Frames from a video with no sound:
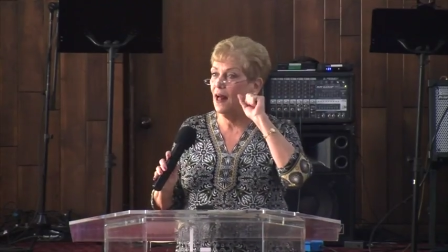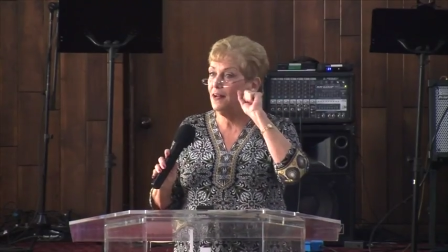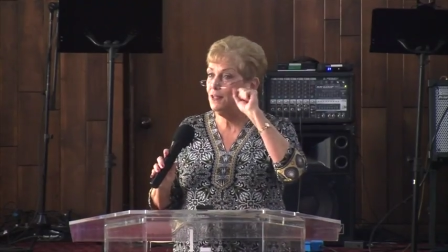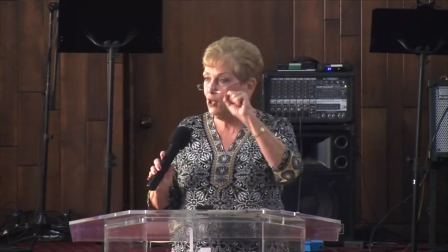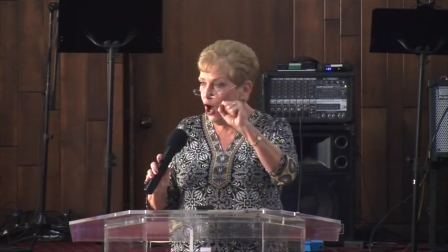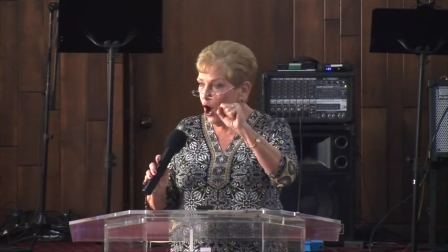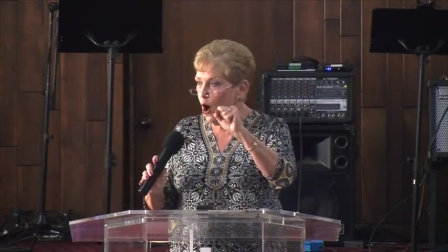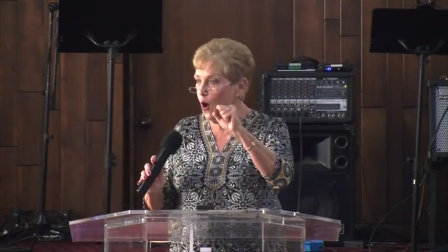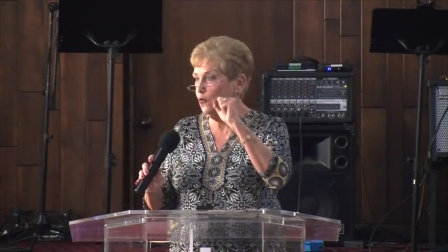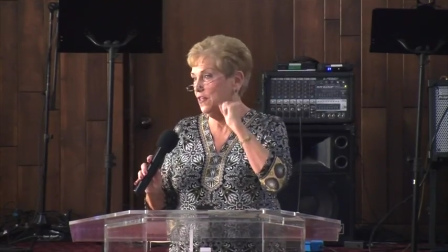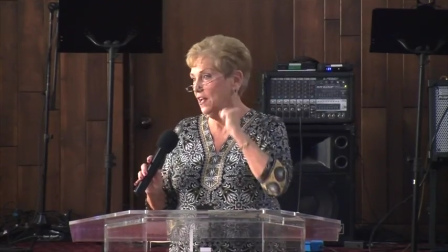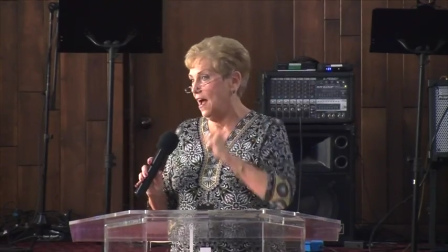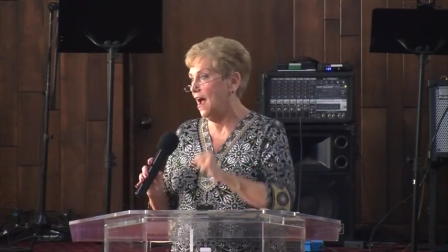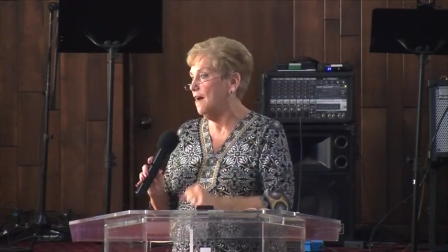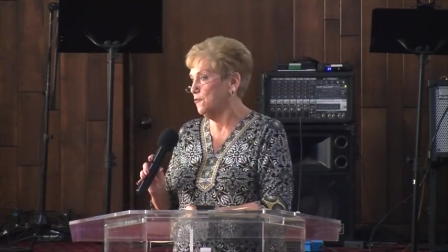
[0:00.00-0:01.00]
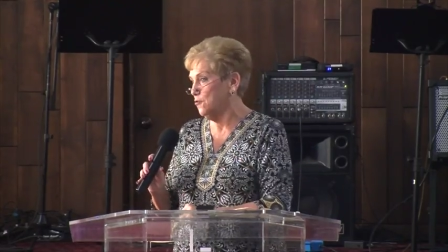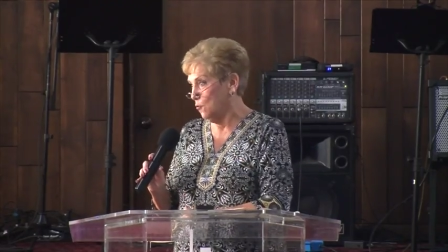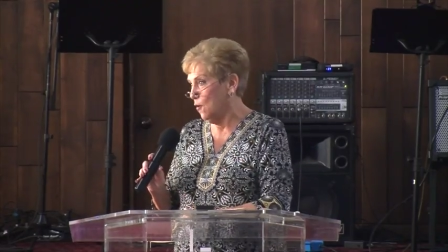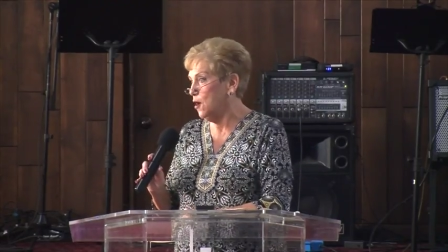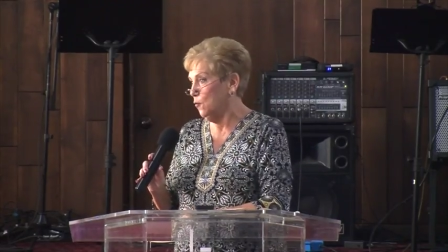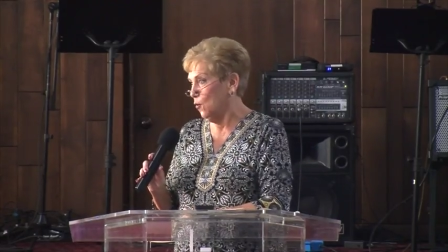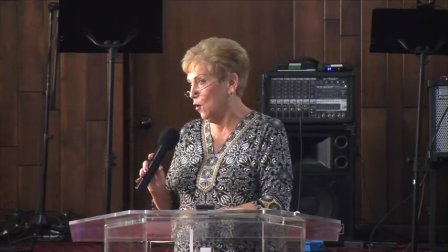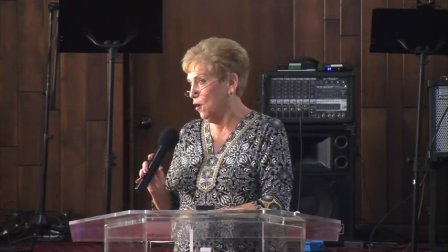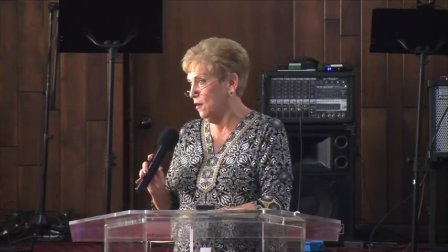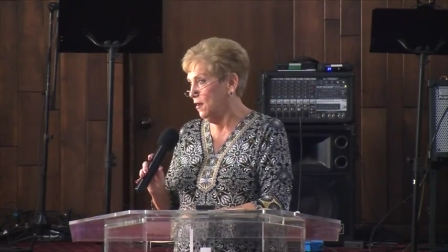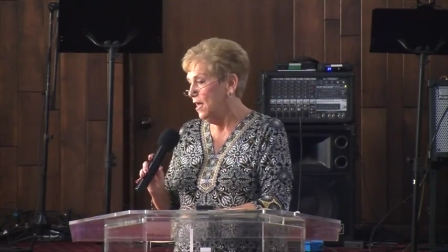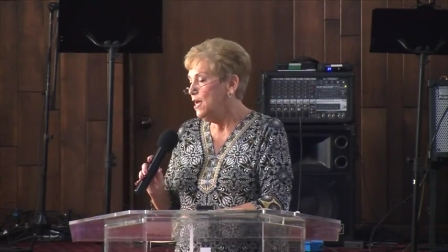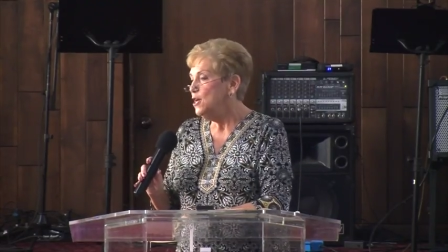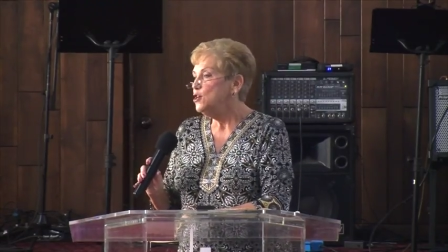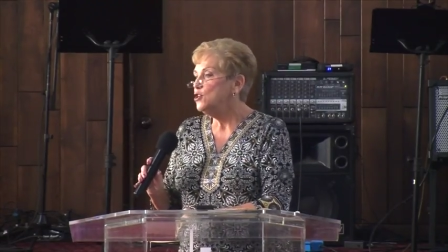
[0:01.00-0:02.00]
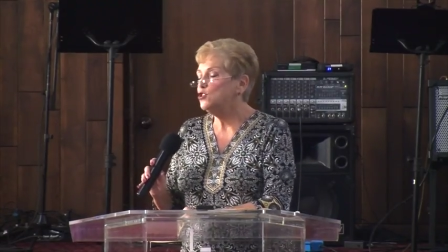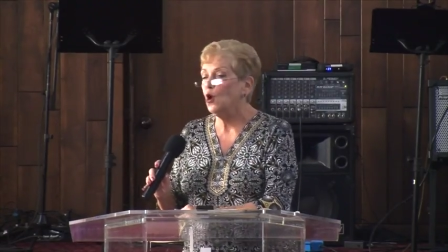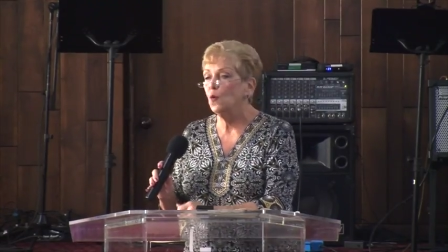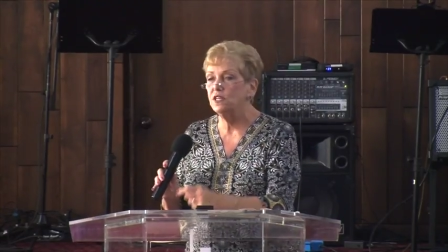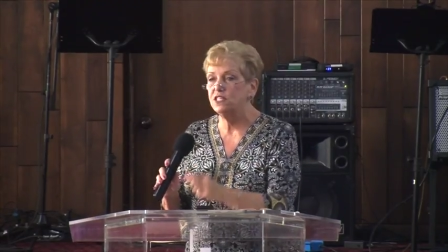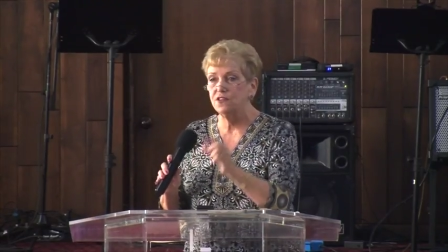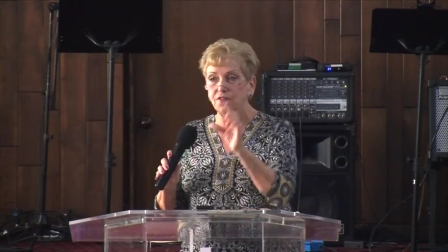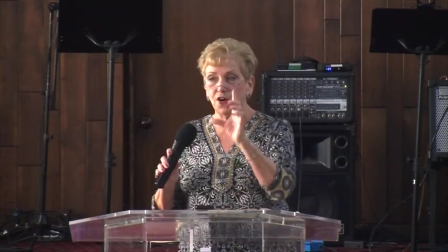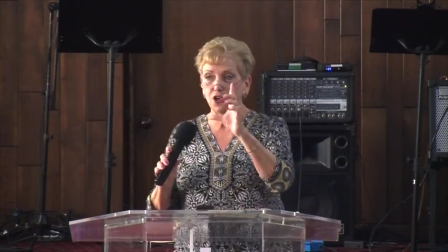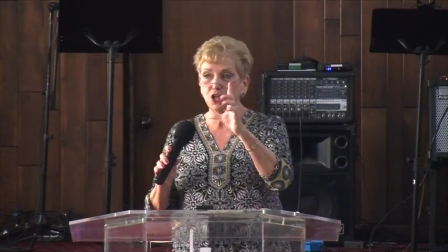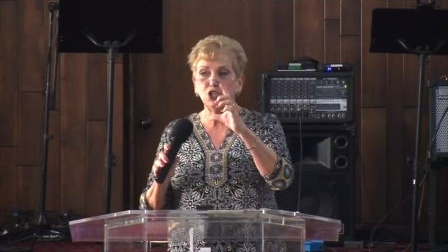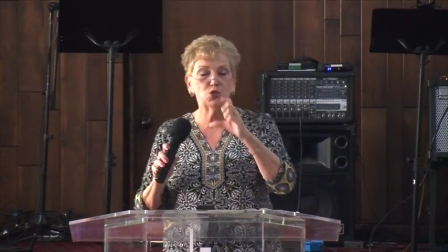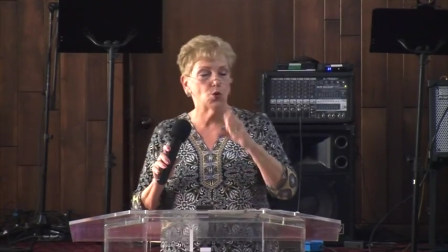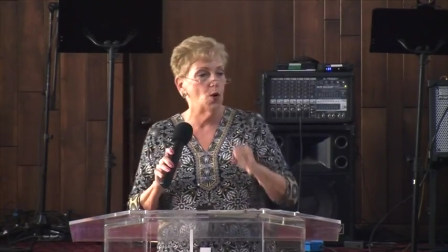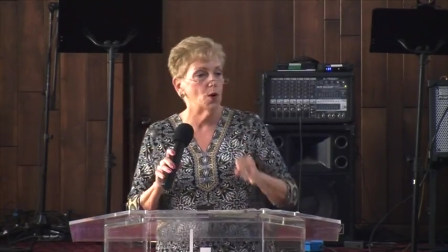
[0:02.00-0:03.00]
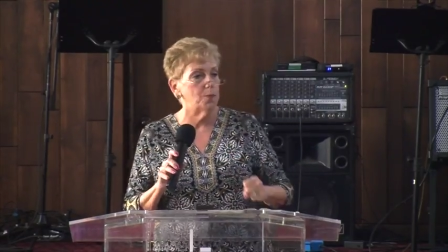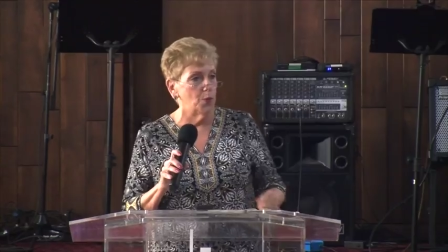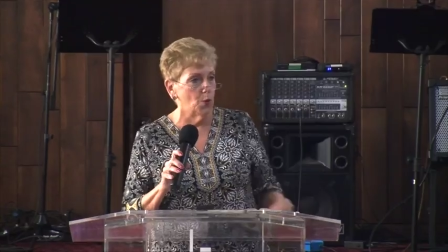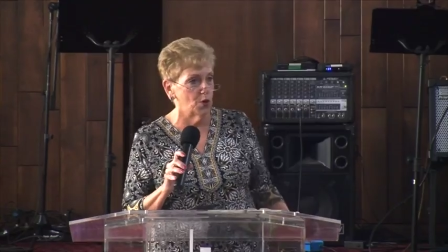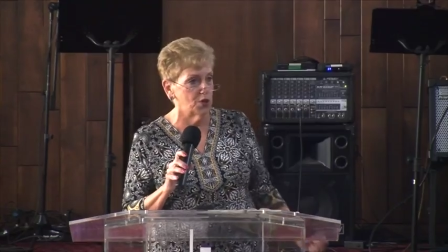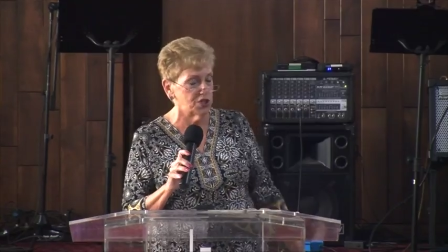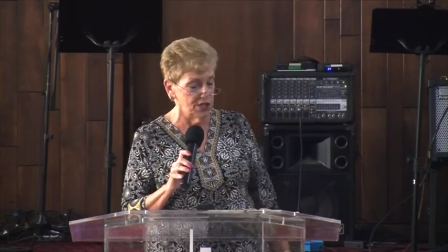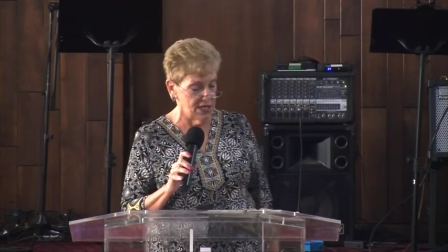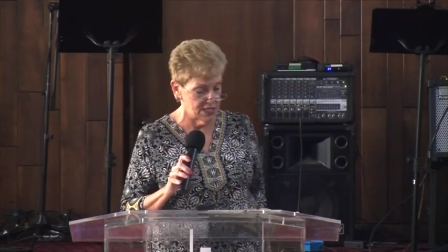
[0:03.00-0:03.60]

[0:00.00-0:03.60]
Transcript: I know that I have the right word. So it's a very short portion.